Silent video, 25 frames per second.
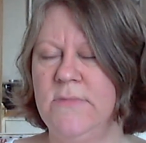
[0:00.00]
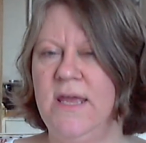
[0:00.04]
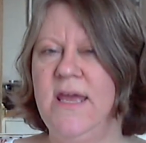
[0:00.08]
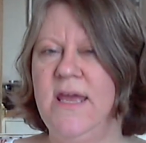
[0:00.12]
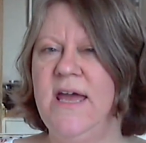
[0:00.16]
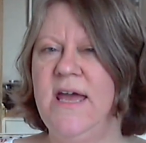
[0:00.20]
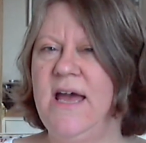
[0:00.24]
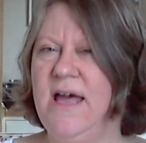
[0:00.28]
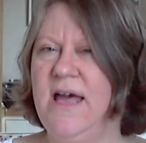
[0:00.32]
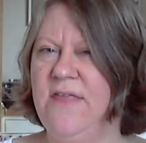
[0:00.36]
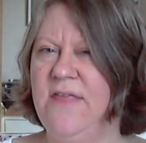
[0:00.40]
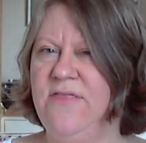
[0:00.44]

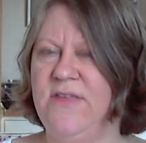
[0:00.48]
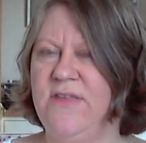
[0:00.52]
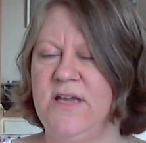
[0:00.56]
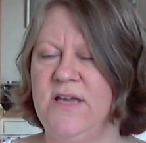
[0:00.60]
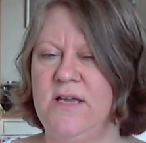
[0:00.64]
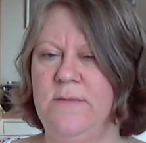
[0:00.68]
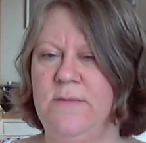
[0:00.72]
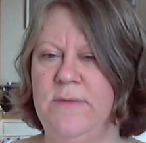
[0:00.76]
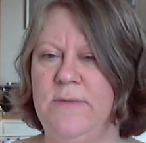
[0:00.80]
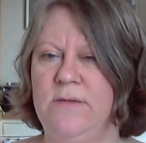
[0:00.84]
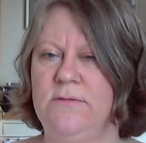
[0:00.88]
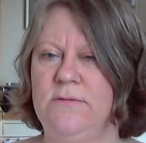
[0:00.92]
I'll think
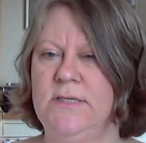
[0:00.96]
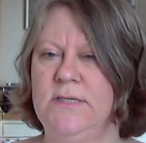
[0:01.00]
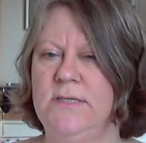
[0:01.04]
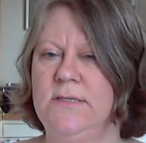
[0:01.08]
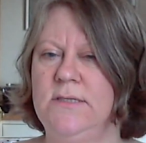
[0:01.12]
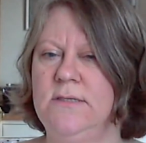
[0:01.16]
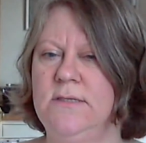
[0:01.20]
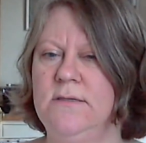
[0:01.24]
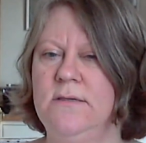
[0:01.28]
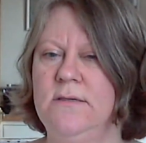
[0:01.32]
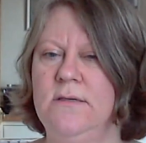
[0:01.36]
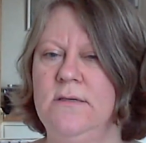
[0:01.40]
about
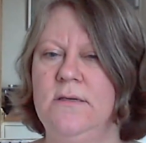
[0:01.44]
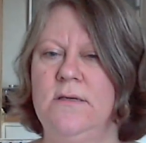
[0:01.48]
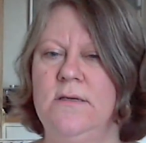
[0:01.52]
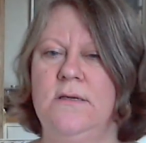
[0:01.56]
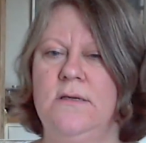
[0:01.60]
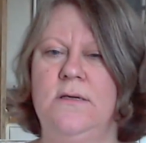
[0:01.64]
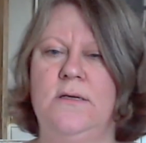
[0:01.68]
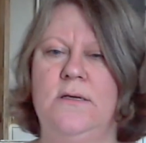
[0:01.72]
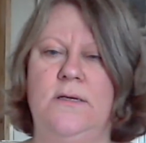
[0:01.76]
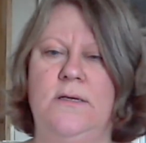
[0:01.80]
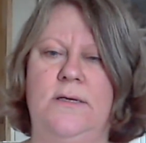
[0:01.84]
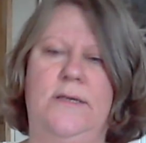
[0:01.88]
it.
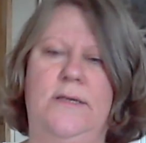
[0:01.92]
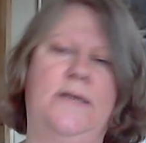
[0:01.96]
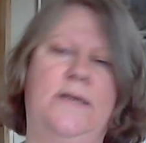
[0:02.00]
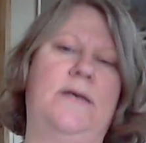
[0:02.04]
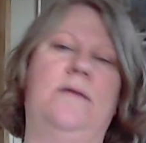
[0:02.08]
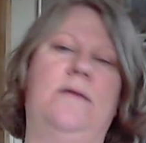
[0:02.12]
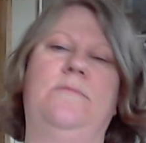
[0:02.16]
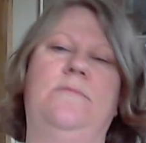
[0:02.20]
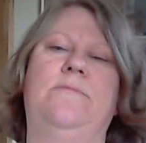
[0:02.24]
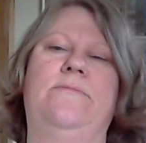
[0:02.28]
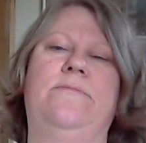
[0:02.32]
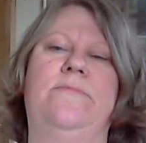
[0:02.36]

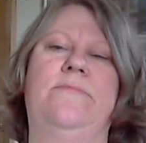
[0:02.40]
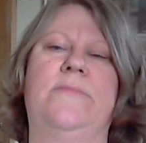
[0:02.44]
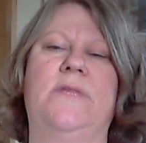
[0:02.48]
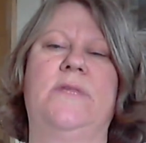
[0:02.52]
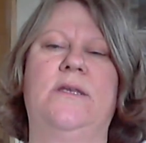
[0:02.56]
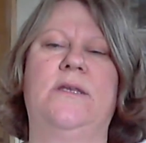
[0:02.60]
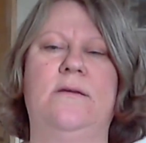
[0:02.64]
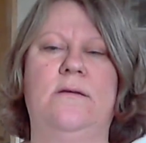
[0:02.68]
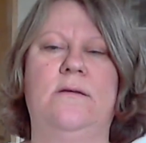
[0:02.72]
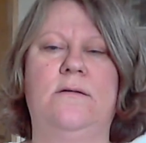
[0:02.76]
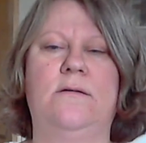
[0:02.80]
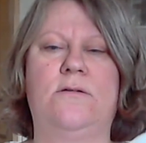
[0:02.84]
Um,
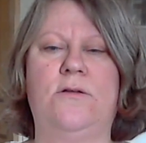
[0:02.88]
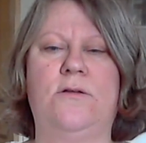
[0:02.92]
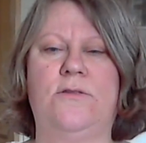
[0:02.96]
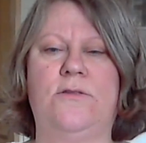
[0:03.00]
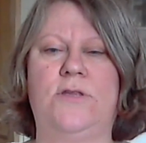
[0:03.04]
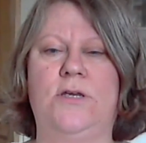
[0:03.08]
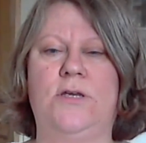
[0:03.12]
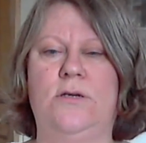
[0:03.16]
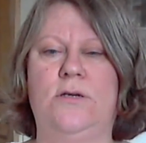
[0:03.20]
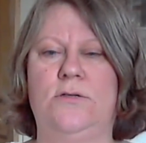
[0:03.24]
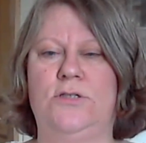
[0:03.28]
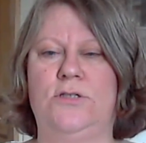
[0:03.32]
I've got
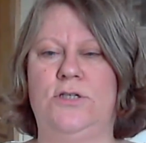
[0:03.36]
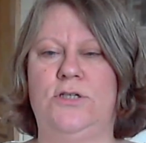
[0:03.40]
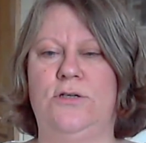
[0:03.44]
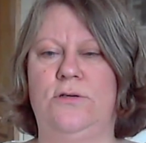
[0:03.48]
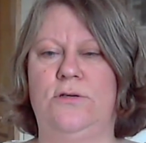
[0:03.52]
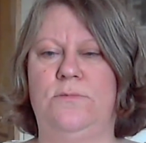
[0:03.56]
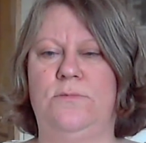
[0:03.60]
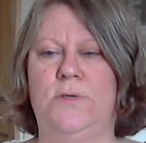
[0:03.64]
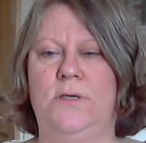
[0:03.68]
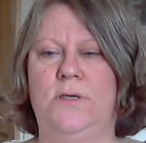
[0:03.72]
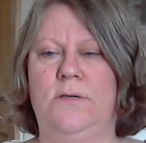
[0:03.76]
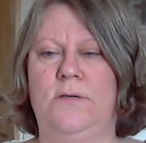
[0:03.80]
the audio
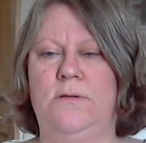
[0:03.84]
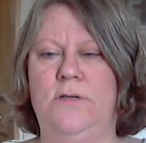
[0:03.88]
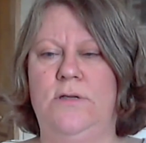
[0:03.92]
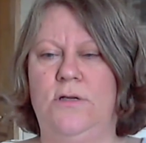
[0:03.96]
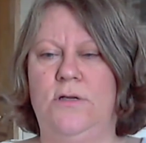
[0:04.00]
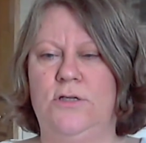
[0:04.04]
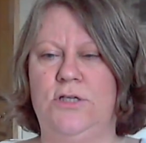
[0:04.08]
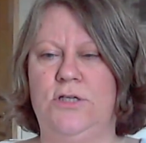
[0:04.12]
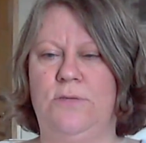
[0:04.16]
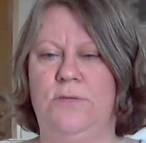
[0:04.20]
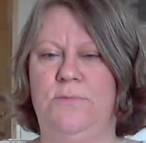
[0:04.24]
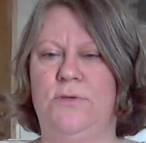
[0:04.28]
an
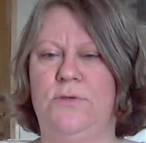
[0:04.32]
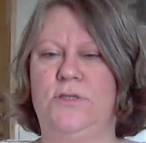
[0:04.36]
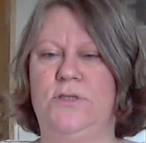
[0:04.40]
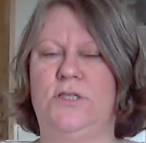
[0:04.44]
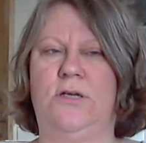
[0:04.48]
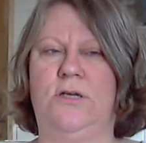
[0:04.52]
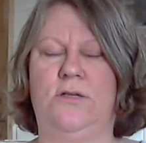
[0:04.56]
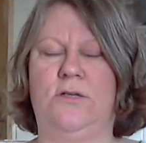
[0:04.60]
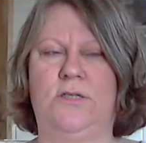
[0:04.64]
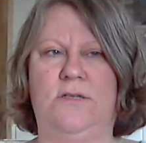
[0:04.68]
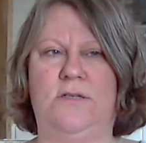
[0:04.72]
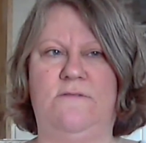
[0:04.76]
audiobook
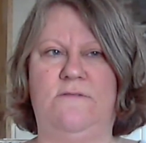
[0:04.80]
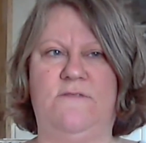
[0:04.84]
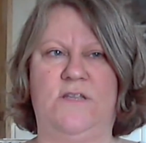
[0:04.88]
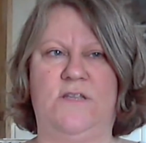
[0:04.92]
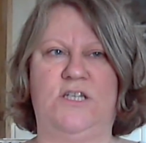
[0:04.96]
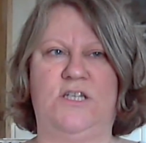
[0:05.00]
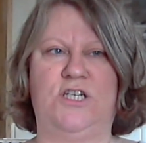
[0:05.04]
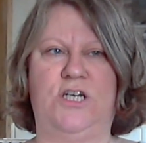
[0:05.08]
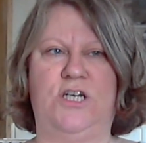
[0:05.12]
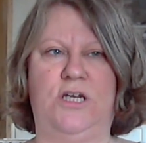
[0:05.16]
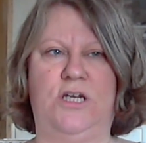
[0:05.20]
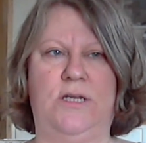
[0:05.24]
sorted for the
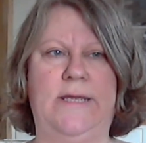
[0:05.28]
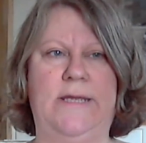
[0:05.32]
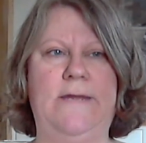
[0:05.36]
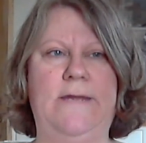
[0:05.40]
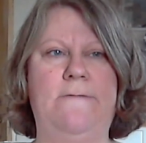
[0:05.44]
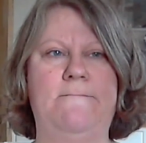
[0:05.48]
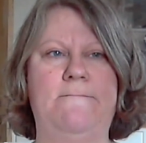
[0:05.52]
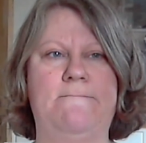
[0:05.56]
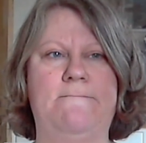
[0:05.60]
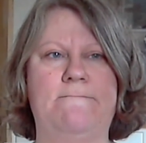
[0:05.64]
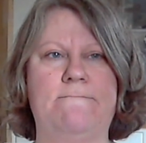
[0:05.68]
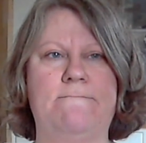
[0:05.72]
journey
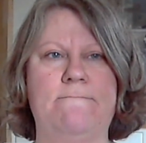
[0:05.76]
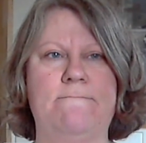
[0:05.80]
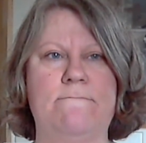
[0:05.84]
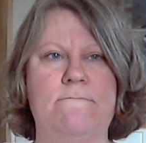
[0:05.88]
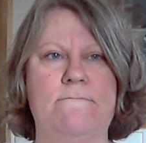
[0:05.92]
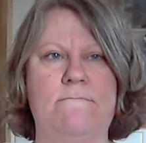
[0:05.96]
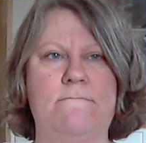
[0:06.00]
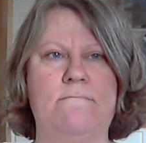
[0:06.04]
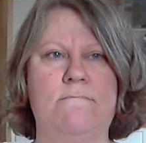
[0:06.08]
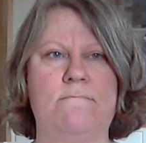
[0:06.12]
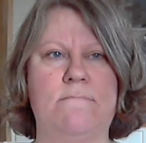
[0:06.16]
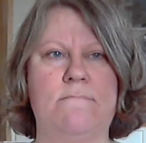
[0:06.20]

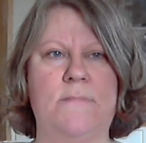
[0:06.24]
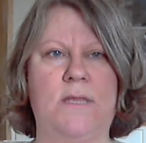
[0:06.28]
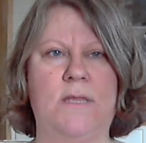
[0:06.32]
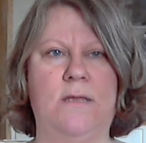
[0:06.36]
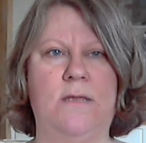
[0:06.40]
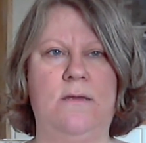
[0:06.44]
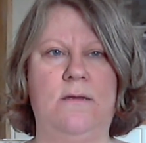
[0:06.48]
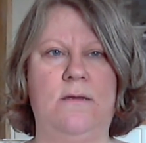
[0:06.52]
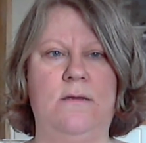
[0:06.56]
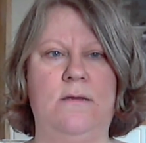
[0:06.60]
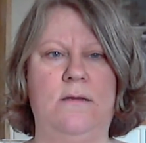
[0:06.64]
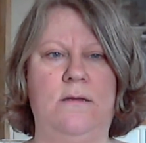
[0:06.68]

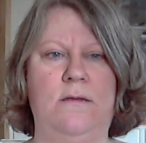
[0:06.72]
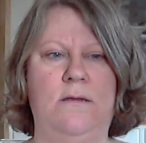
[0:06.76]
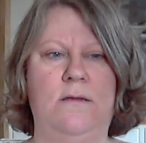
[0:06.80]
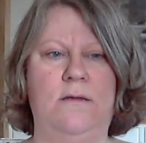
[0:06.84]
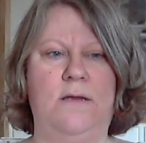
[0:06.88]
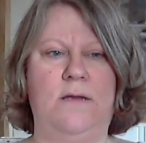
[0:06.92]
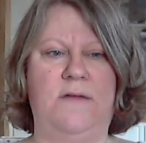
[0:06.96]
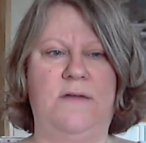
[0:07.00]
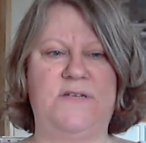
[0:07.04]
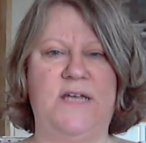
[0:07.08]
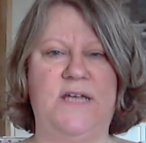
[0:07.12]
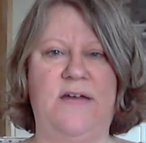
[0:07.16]

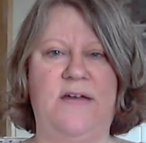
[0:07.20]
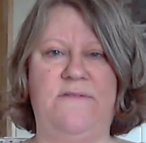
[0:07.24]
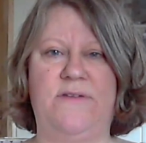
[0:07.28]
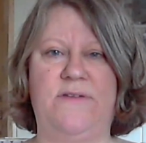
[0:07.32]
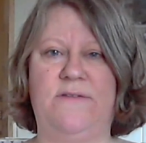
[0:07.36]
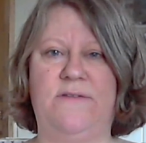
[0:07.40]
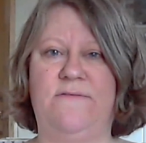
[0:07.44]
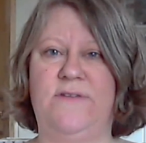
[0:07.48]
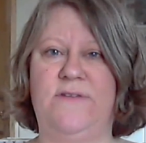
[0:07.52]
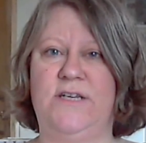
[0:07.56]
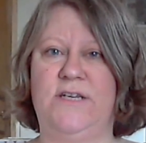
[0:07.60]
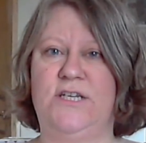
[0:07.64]
after
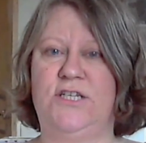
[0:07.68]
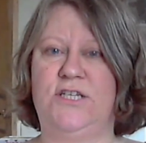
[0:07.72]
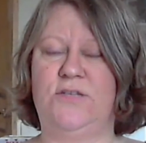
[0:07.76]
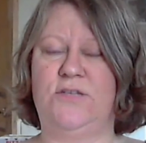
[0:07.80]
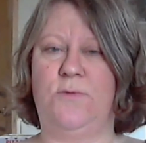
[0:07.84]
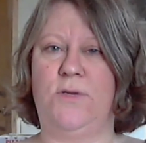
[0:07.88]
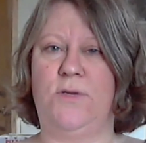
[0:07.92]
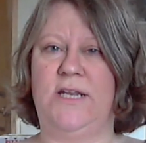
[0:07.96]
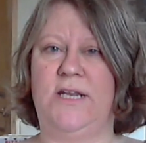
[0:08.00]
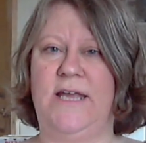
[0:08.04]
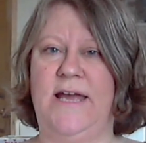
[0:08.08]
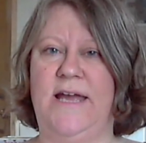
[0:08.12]
having finished the
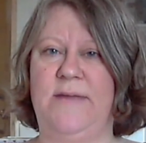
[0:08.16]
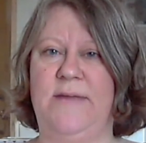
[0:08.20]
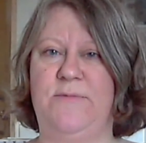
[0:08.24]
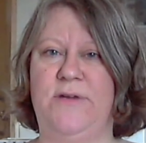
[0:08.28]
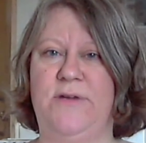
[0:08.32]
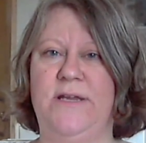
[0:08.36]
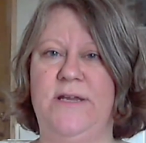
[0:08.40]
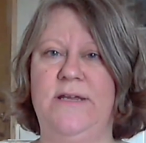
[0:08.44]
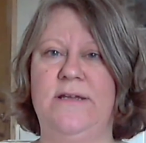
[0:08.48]
one at library.